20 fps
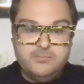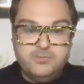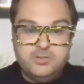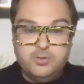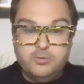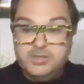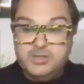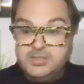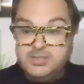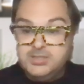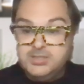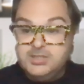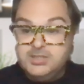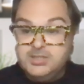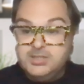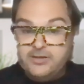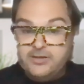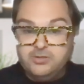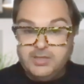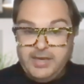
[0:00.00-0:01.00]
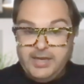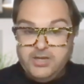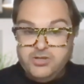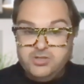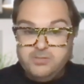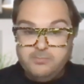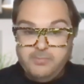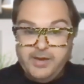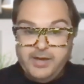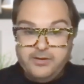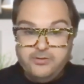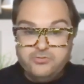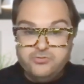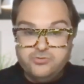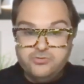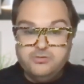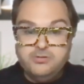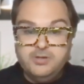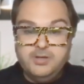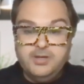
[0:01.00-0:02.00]
So this is actually the agent
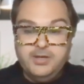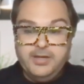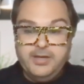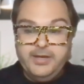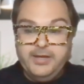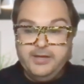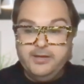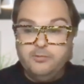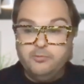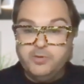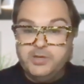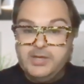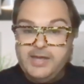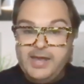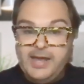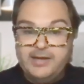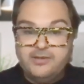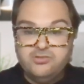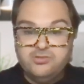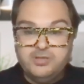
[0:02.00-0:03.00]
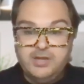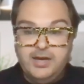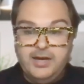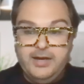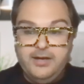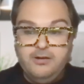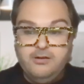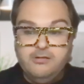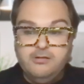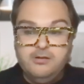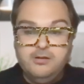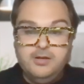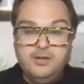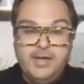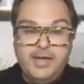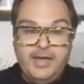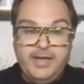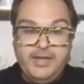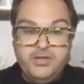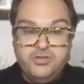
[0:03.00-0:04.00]
manager in a React style
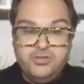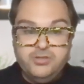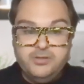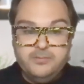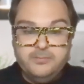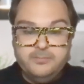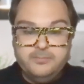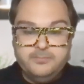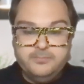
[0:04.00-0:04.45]
agent.